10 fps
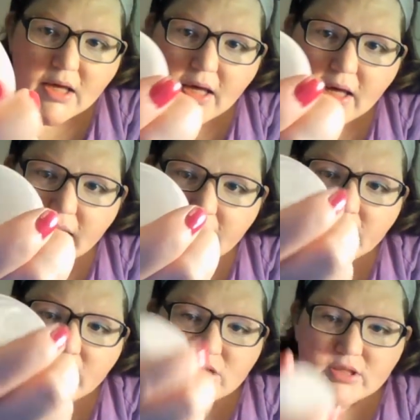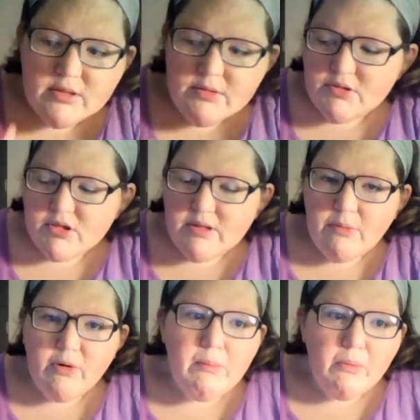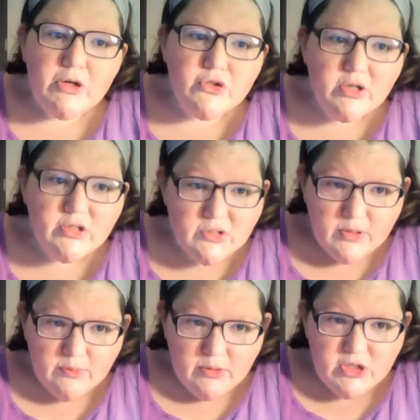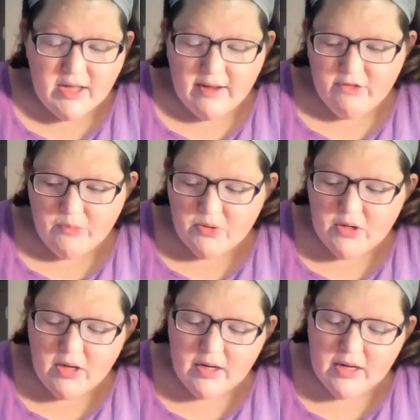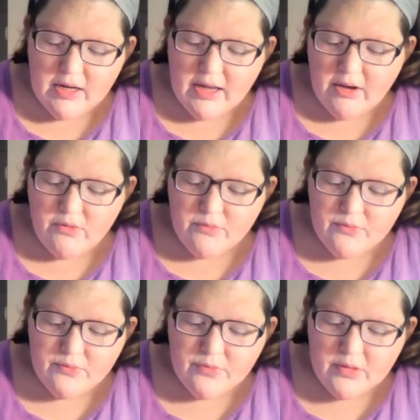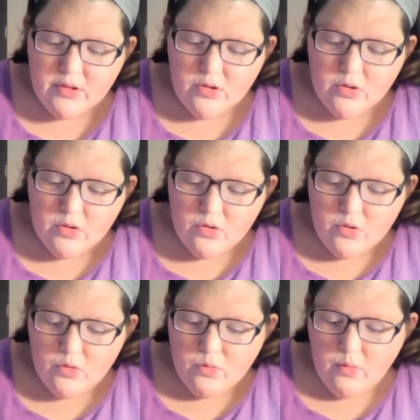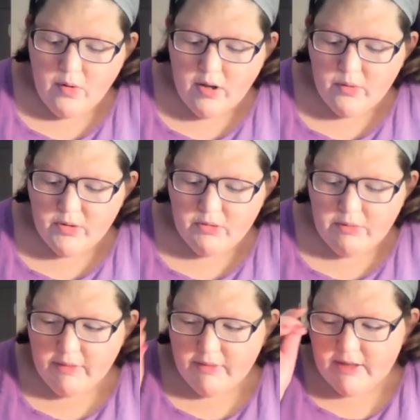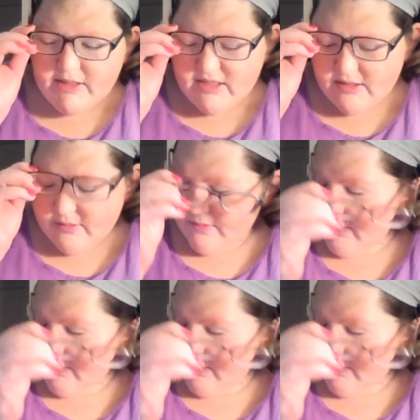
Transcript: And it just some great moisturizer, which I have to put on now while we're doing this.